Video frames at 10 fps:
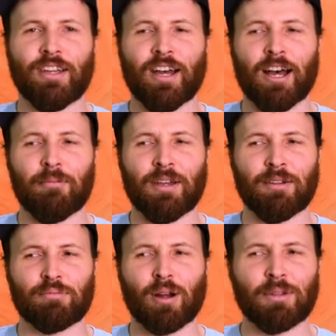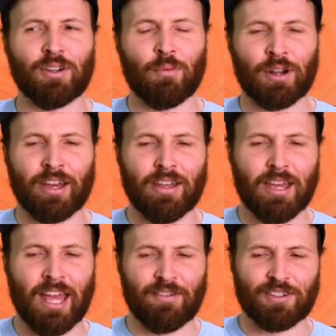And probably don't want to
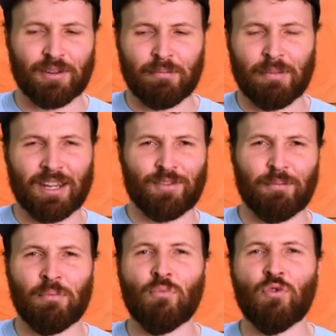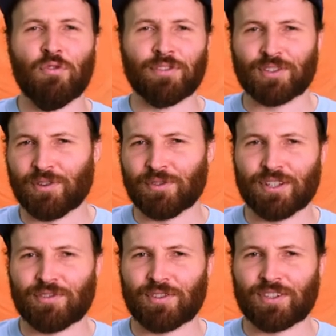have to make them move school
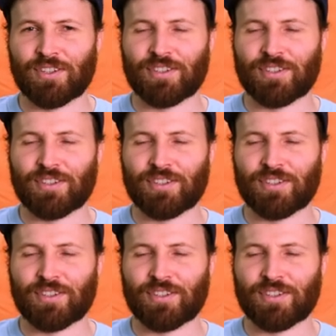districts and